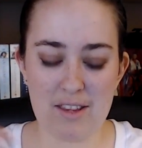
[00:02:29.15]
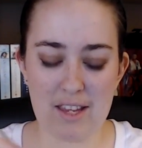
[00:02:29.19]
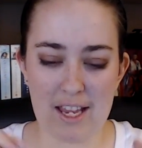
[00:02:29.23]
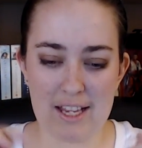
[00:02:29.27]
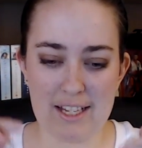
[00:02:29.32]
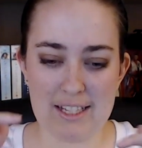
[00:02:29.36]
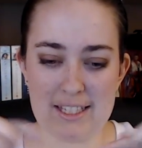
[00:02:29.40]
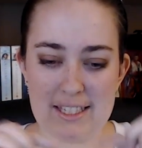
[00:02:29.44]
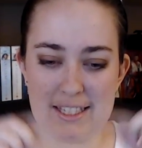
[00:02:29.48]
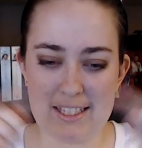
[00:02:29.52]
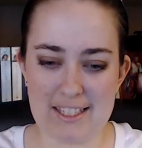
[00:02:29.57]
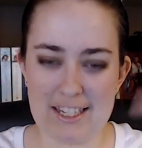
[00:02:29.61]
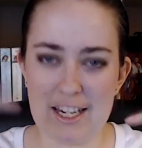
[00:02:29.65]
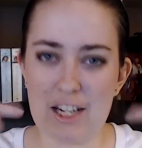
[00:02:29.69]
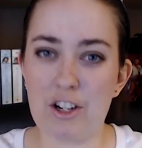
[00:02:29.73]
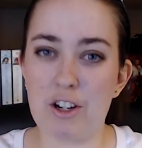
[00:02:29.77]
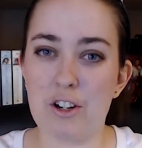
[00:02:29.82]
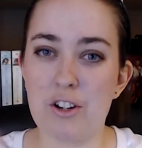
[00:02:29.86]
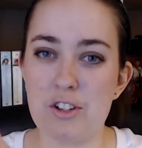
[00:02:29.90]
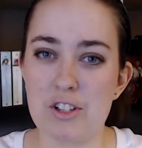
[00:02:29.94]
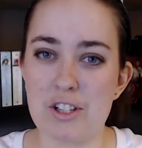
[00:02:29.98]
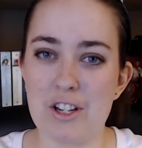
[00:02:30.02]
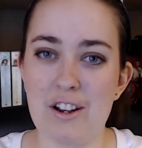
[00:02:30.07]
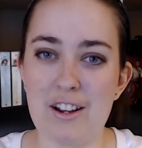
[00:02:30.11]
like
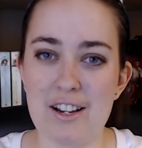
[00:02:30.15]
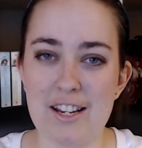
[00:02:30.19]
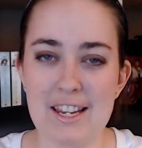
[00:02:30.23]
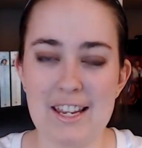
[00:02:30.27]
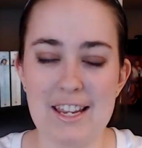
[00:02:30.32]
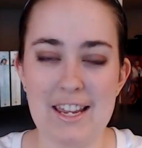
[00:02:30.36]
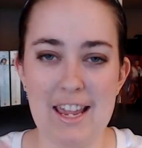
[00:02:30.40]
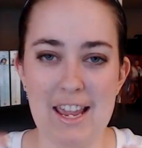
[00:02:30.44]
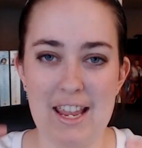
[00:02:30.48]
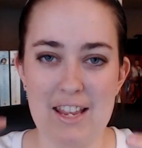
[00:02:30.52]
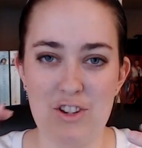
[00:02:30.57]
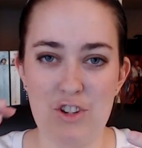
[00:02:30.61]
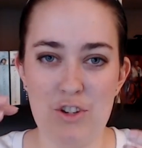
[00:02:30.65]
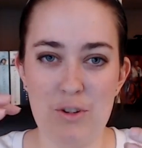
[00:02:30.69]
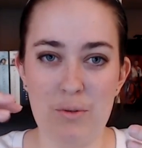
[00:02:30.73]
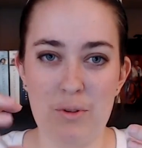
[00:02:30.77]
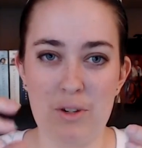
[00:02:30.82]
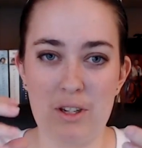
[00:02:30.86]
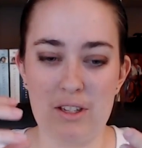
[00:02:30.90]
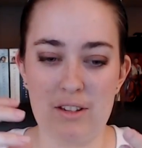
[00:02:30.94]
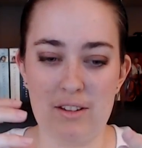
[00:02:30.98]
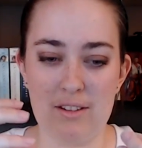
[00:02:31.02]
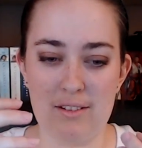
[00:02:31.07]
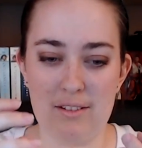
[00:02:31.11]
stickers on it and you
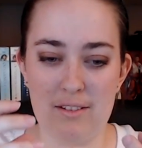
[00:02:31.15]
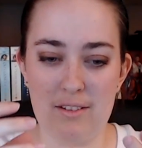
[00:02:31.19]
could